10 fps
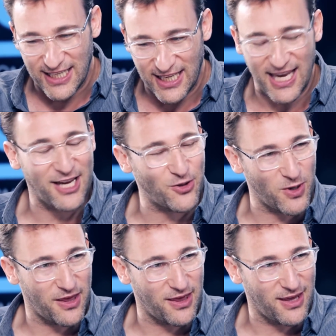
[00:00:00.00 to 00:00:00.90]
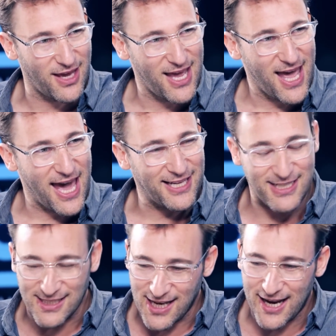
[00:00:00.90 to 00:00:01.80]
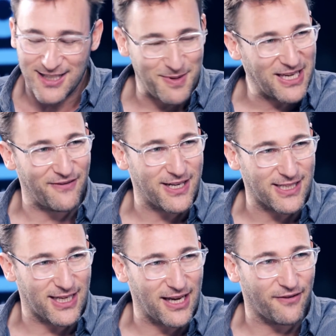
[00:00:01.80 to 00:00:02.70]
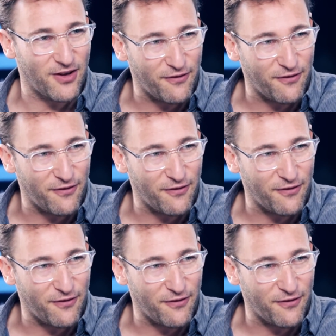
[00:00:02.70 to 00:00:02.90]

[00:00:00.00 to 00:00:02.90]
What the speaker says: engage with, and it's designed to be given as a gift.